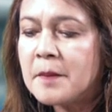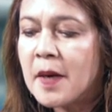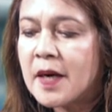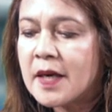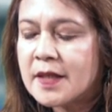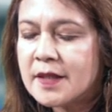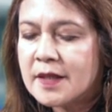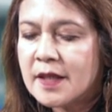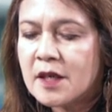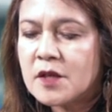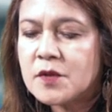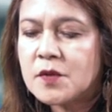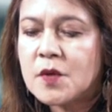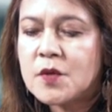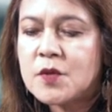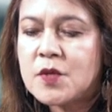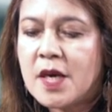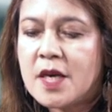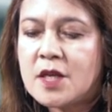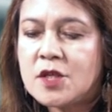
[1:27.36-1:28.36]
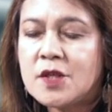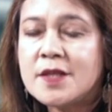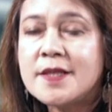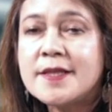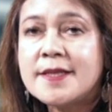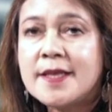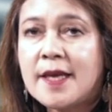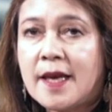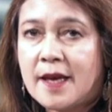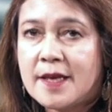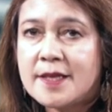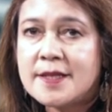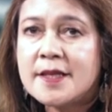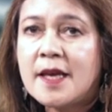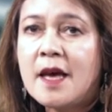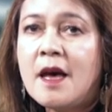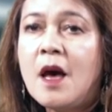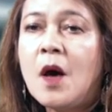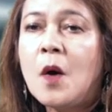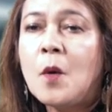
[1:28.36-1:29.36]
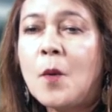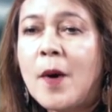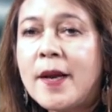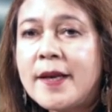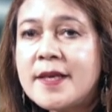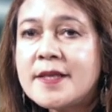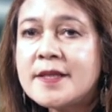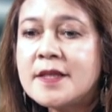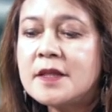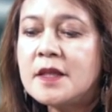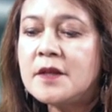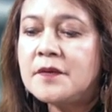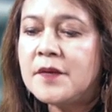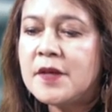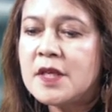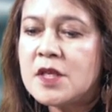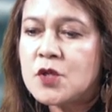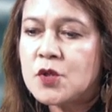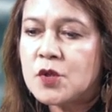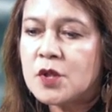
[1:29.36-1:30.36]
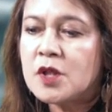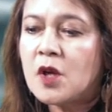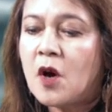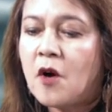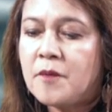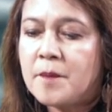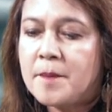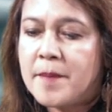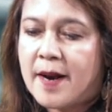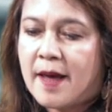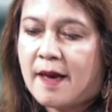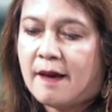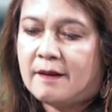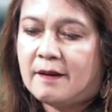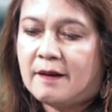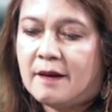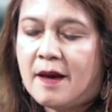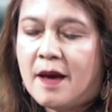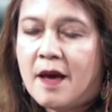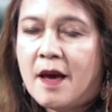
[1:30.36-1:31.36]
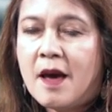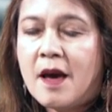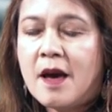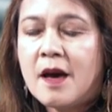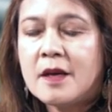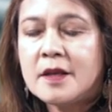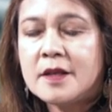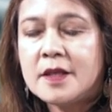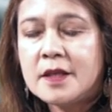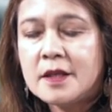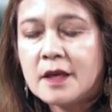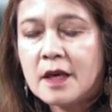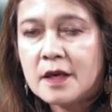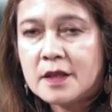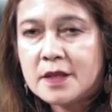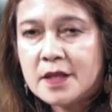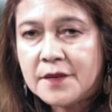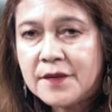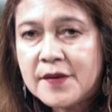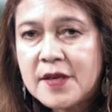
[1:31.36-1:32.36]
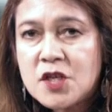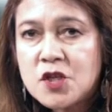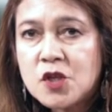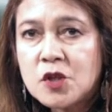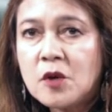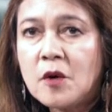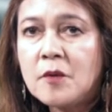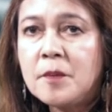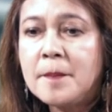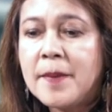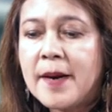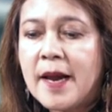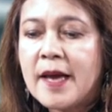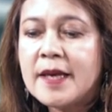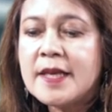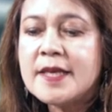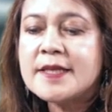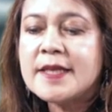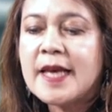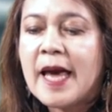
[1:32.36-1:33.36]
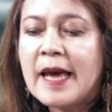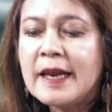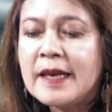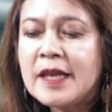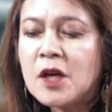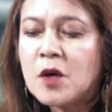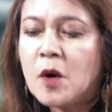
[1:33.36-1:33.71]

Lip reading: Marketing Association says, what is the definition of brand? The definition of brand is any